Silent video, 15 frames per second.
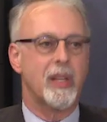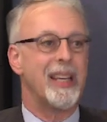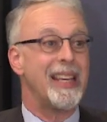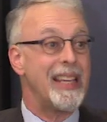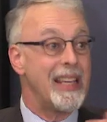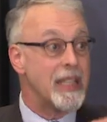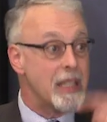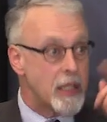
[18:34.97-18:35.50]
to
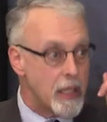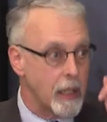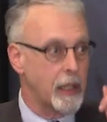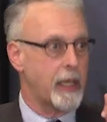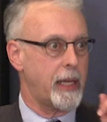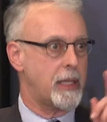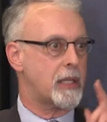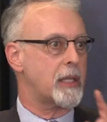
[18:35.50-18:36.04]

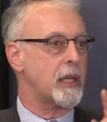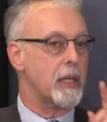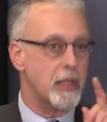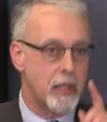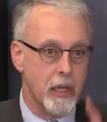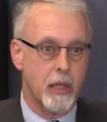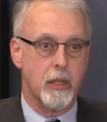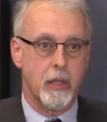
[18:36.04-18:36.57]
insulate
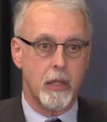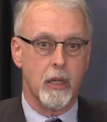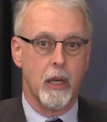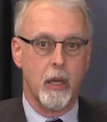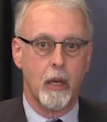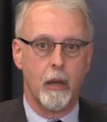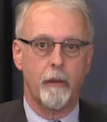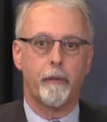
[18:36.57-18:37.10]
citizens
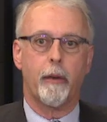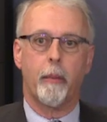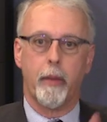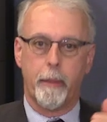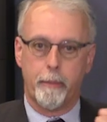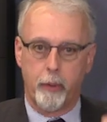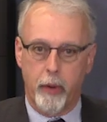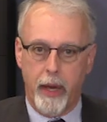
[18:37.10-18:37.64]
from
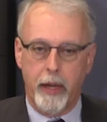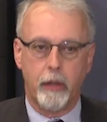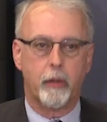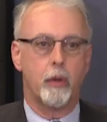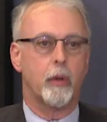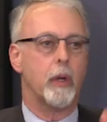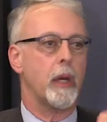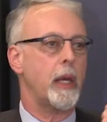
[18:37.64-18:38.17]
the
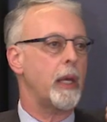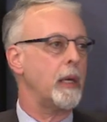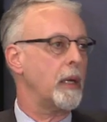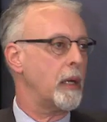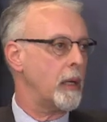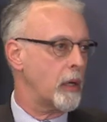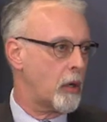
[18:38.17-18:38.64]
predatory,